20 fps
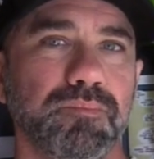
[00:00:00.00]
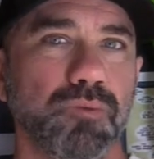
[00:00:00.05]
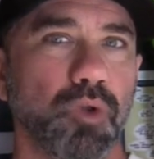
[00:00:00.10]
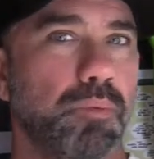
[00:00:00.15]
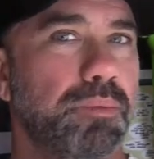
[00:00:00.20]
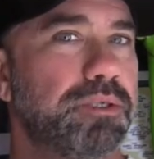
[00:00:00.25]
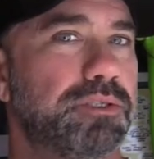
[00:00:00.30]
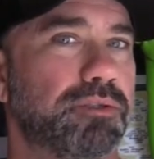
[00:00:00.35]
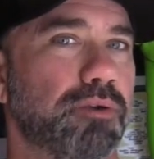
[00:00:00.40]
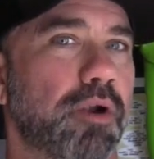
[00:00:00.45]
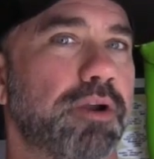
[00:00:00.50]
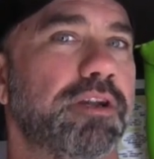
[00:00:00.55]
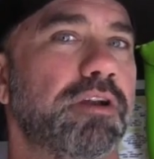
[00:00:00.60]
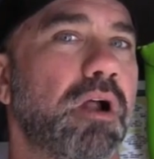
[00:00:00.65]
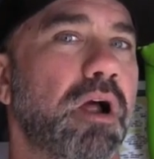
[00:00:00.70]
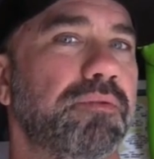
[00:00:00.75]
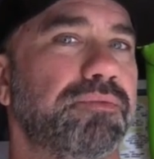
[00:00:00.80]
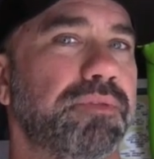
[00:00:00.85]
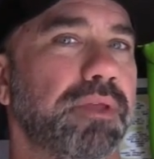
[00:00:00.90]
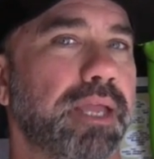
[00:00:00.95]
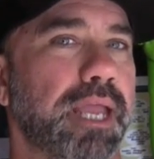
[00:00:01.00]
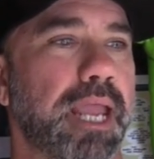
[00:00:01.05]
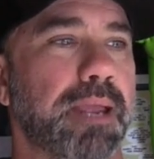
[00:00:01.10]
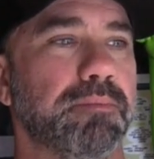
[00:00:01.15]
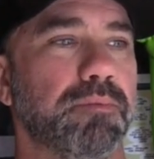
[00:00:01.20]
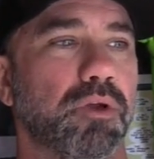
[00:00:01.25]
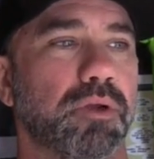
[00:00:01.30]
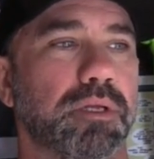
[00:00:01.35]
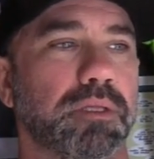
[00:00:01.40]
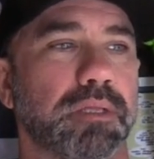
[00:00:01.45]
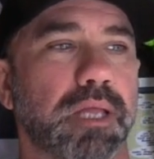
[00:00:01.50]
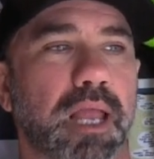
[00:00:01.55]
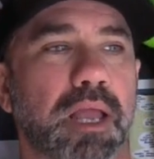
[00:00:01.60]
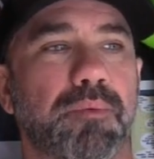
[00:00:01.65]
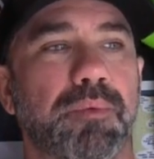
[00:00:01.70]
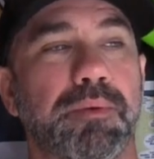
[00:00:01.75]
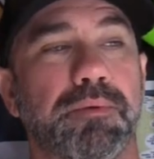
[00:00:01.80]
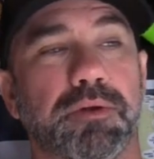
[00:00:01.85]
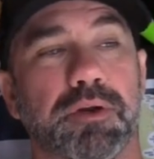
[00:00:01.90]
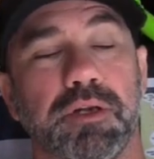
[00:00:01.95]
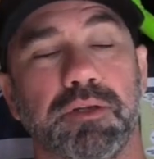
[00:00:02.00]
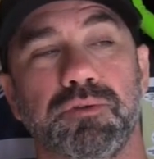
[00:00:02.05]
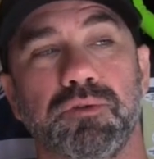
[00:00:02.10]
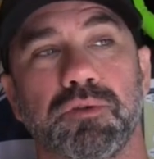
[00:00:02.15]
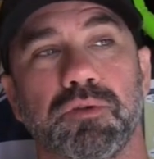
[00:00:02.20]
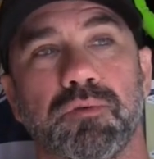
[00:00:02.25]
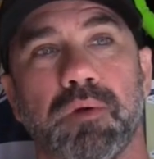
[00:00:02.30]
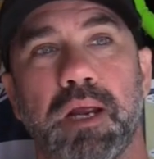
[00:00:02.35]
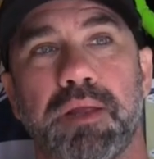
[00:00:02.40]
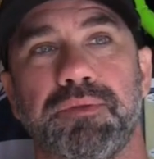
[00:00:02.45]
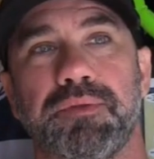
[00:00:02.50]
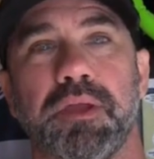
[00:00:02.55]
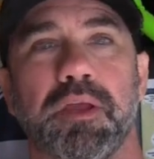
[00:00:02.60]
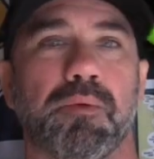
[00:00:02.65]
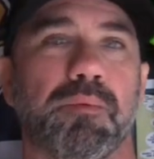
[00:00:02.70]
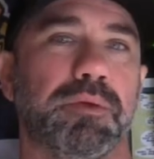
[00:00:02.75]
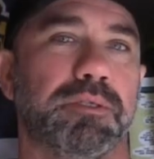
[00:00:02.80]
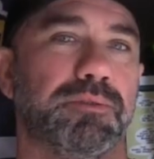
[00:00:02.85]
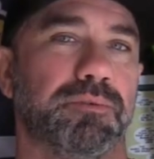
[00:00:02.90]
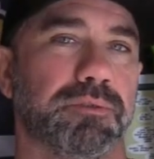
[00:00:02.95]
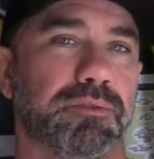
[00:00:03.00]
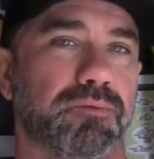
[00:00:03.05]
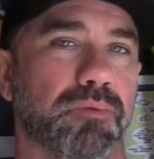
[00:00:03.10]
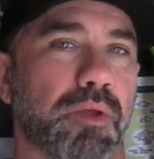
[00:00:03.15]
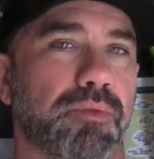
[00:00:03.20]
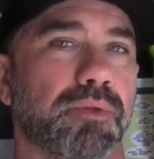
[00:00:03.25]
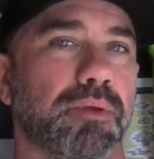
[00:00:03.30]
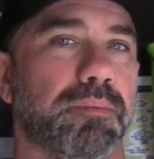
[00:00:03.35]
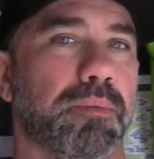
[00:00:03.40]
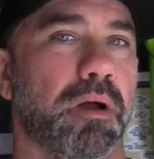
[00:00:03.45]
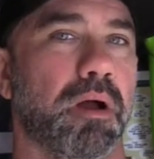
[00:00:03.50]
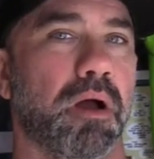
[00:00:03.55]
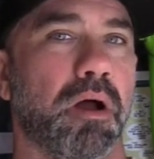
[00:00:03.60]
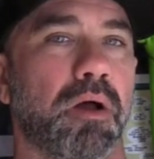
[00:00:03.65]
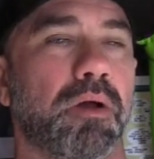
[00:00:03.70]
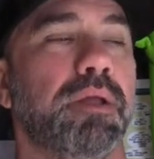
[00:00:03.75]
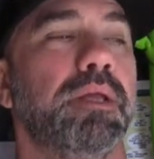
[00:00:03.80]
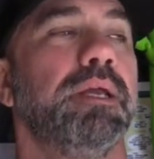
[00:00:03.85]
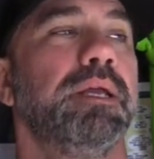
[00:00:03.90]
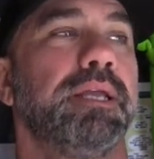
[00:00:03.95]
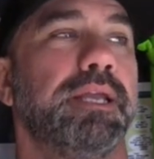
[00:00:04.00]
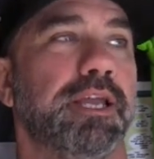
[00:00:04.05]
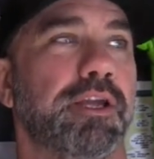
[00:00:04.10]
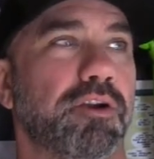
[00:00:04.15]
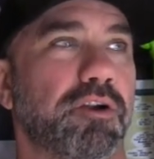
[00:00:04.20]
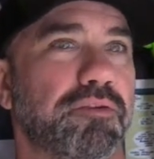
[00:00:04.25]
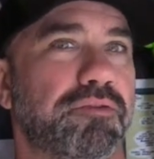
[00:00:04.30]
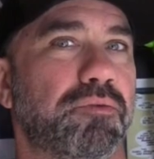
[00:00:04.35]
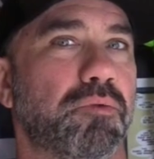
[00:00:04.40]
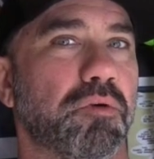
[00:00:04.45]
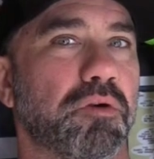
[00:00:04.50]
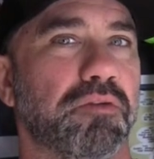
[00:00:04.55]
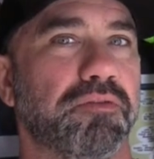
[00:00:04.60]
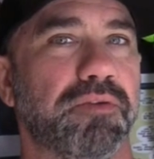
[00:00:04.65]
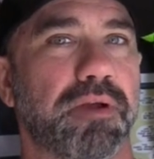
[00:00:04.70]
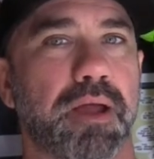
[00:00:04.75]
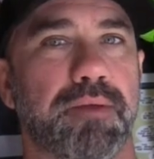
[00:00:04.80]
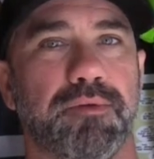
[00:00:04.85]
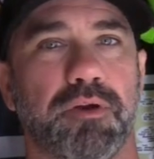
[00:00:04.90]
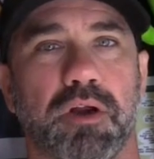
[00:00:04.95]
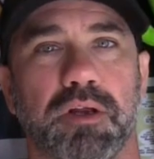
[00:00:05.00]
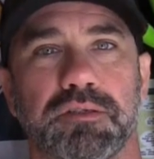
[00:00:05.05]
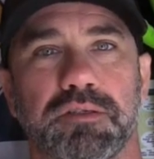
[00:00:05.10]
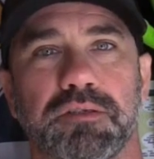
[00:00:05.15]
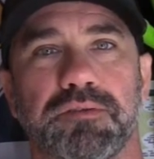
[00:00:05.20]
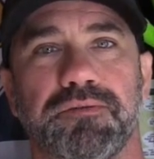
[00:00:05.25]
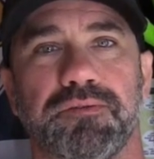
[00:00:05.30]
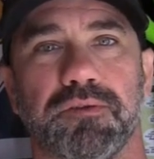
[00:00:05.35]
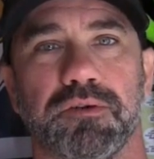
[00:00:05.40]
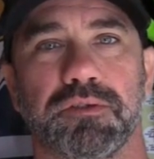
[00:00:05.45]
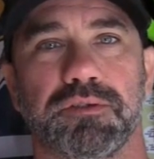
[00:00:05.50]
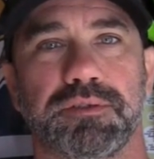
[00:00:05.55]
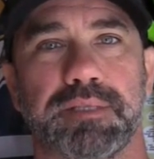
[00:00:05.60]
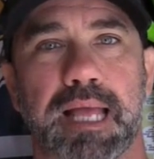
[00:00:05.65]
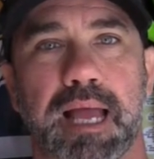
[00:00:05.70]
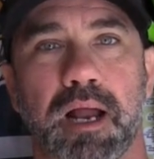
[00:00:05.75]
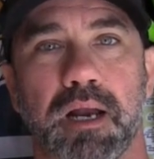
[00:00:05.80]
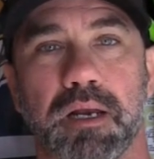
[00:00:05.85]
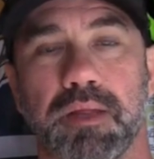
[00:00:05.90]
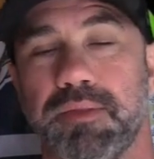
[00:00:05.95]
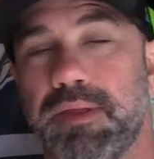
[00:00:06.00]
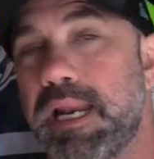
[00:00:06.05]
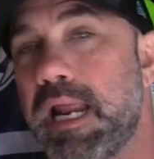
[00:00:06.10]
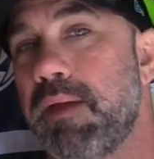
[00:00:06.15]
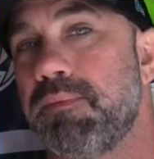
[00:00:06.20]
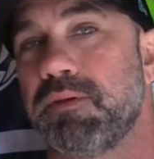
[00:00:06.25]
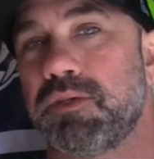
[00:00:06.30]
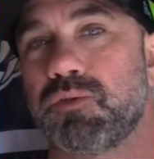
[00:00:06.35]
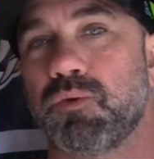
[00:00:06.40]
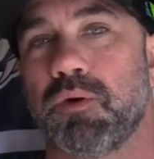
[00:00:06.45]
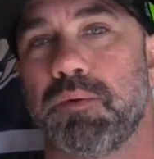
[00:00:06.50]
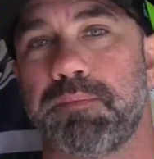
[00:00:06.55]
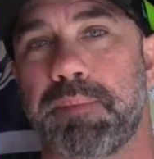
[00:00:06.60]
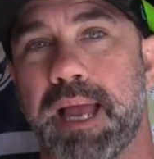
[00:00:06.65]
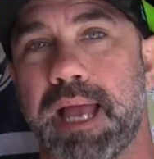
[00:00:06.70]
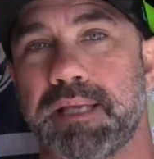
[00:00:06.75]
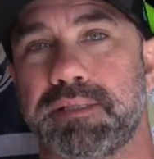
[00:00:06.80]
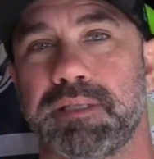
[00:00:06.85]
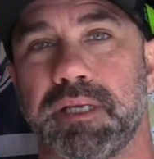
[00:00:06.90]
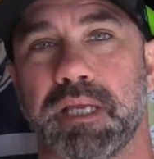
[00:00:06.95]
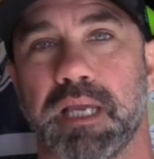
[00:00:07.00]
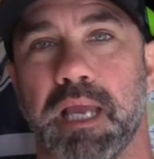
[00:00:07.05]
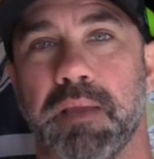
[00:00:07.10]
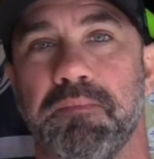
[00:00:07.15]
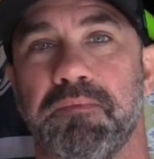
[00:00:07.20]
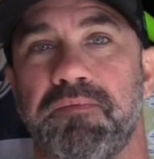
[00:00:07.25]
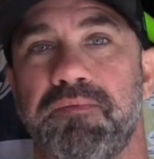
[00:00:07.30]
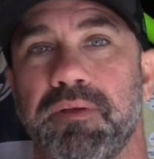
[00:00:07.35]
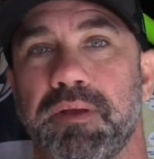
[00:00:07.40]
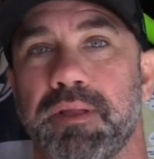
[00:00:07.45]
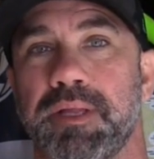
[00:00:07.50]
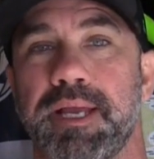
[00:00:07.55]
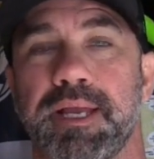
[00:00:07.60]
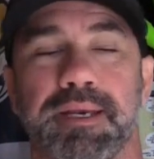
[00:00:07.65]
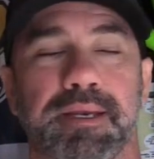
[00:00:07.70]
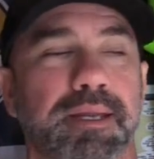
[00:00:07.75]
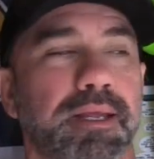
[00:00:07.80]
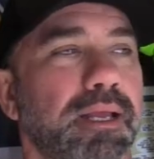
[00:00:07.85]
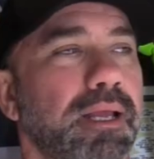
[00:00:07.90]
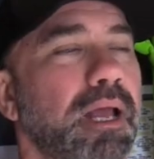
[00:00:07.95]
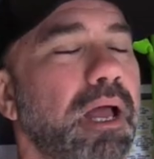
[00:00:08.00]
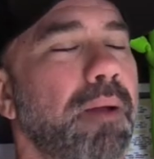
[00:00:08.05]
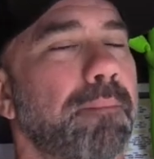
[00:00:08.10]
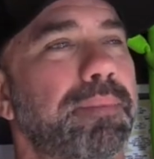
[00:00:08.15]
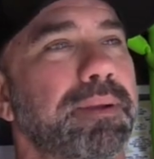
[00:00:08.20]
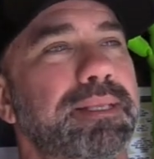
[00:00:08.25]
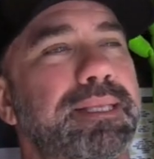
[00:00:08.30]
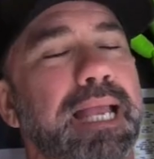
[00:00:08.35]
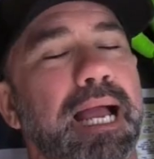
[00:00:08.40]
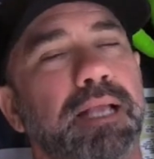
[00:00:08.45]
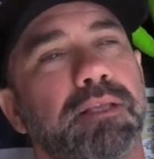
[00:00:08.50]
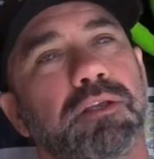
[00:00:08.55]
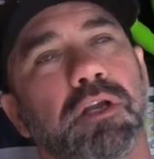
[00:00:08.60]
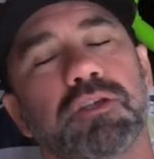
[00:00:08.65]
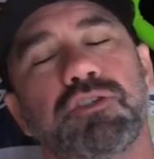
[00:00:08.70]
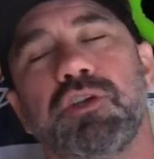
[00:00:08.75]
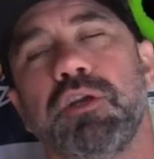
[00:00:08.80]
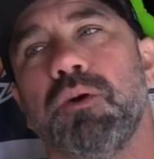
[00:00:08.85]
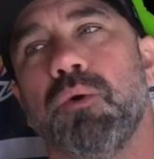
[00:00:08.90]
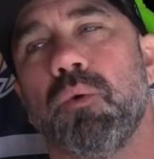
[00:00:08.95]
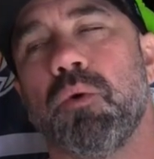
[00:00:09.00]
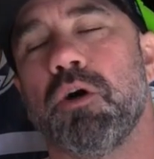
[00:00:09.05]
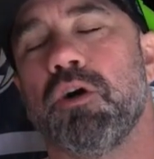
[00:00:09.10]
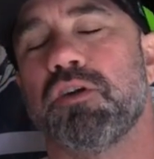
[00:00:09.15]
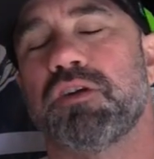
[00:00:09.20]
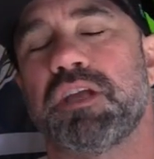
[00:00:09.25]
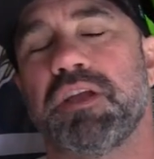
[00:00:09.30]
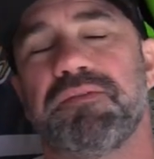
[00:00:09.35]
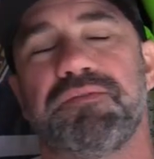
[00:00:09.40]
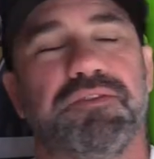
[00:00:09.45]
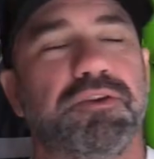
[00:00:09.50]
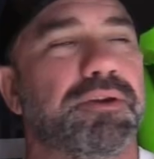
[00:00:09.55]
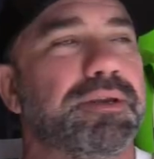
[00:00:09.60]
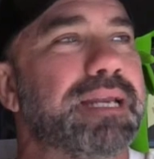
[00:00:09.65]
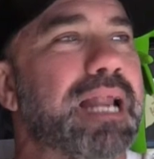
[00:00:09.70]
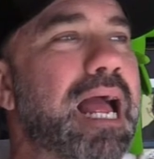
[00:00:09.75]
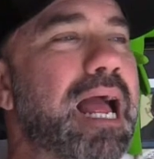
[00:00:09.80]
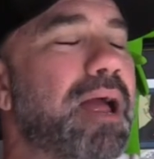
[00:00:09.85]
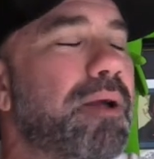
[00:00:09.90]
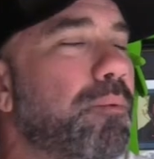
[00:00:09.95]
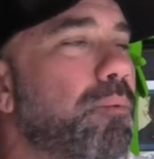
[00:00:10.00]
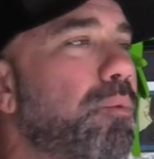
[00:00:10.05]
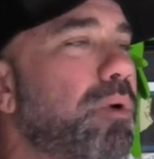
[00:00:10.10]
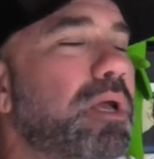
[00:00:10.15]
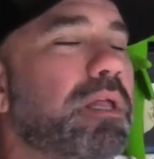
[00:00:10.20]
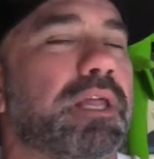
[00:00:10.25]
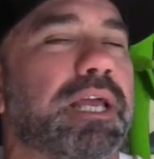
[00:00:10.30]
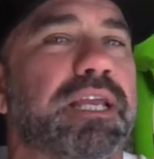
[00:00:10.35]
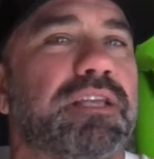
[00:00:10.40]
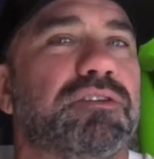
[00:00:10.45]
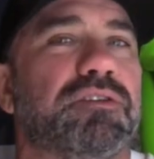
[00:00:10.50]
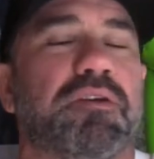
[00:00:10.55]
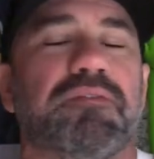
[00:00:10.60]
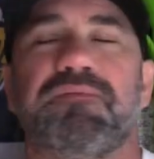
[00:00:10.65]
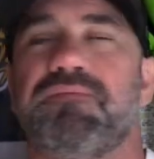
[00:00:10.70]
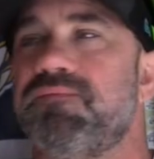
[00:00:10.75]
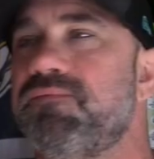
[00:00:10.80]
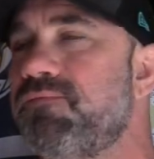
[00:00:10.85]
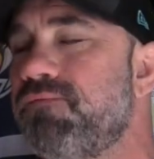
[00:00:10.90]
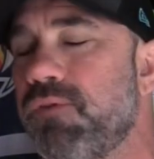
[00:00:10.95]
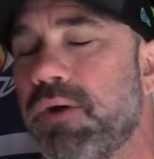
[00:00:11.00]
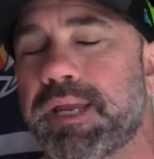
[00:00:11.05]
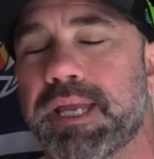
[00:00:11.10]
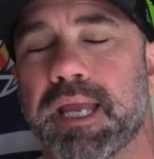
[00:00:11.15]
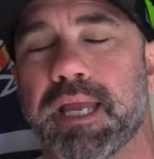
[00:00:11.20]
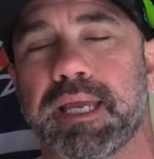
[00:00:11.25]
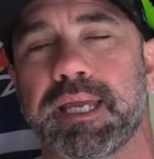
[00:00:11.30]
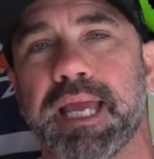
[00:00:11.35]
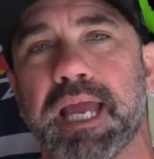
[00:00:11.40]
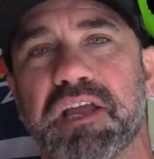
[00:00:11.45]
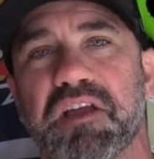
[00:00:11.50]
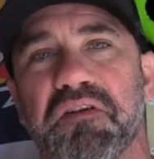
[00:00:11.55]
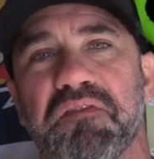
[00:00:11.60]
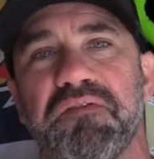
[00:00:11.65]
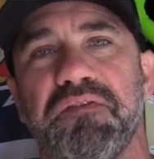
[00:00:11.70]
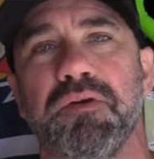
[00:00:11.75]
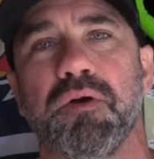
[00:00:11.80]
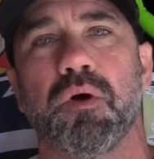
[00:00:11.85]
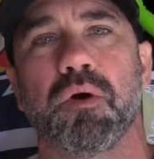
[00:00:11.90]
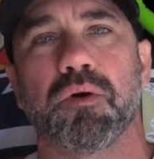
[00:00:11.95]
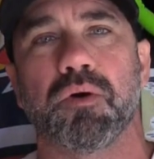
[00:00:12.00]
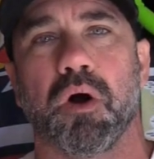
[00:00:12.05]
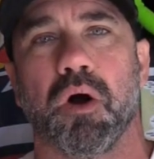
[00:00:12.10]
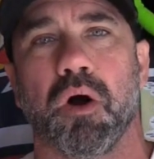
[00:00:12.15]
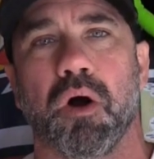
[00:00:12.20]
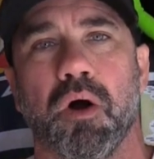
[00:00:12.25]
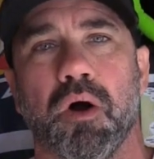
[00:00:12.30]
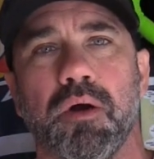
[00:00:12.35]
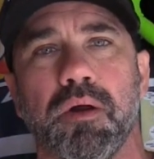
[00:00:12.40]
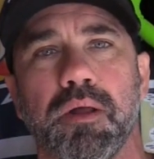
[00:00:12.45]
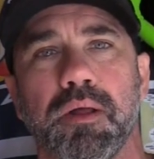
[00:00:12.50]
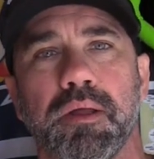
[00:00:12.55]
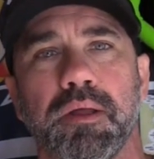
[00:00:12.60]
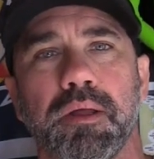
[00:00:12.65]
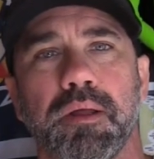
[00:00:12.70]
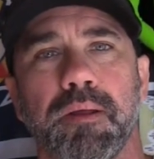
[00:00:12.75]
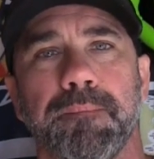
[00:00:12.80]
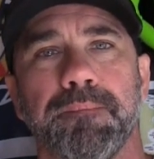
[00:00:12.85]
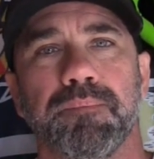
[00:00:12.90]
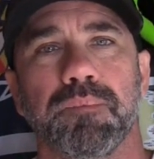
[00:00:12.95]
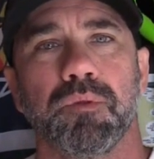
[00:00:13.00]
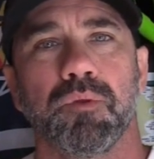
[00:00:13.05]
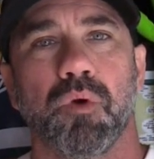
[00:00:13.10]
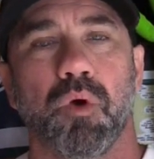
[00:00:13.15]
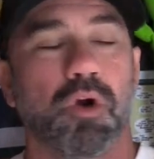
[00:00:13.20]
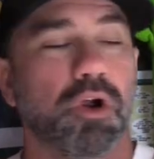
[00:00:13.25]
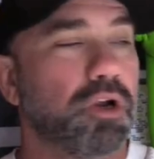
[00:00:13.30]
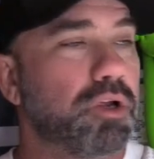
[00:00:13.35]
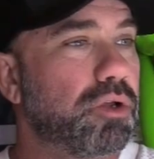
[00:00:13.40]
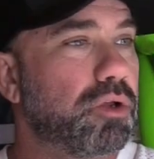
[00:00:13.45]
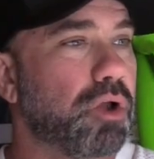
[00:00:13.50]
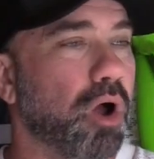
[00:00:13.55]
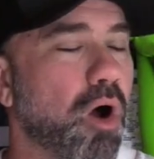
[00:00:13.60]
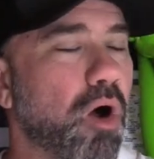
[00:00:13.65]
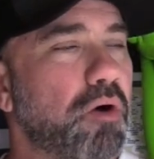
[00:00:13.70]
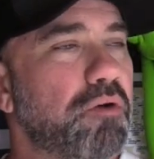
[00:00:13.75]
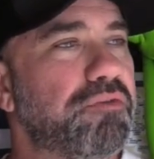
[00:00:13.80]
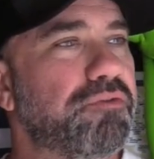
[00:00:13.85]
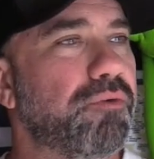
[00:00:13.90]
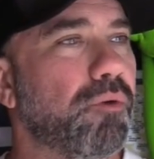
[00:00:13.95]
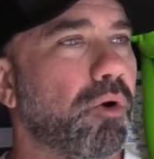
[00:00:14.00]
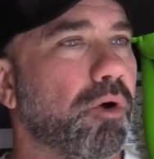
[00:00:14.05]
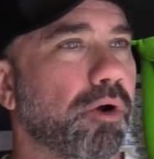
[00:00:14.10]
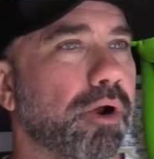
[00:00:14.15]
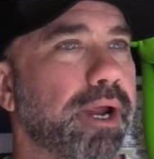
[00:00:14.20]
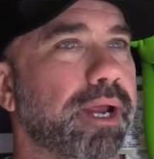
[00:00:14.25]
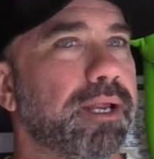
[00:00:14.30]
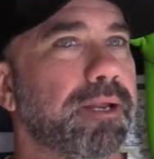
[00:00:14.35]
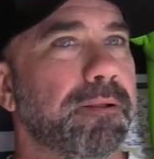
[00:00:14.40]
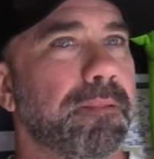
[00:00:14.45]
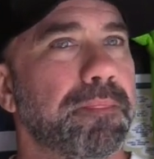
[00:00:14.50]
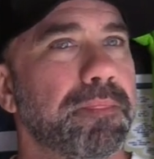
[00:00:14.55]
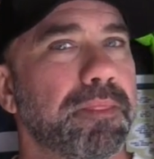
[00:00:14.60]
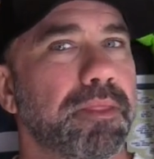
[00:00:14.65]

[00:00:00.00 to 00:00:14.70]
We started off the game looking like we were going to do the right thing, which was run the ball, get our 4 or 5 yards on first down, and then have the short passing game fill in. But that doesn't work if you're not willing to freaking kick a field goal or go for it